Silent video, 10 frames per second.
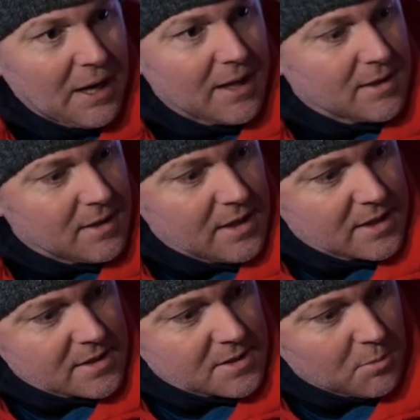but
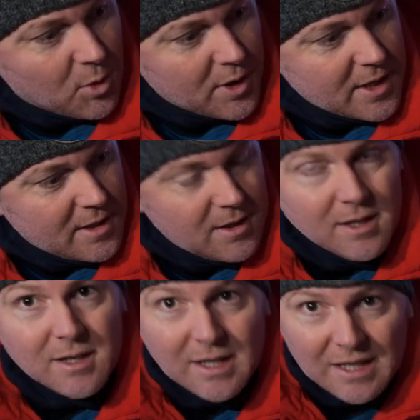it's morning.
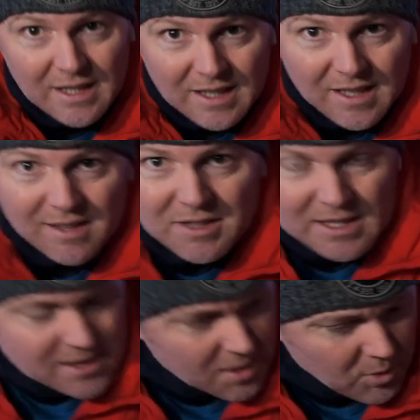
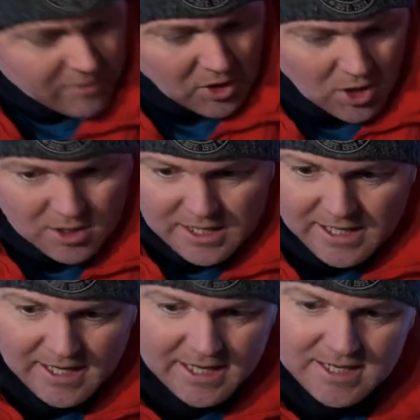got somewhat of a long
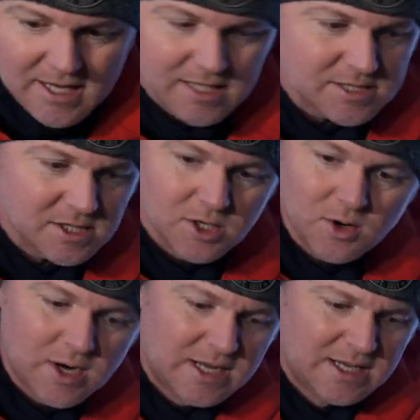day ahead, so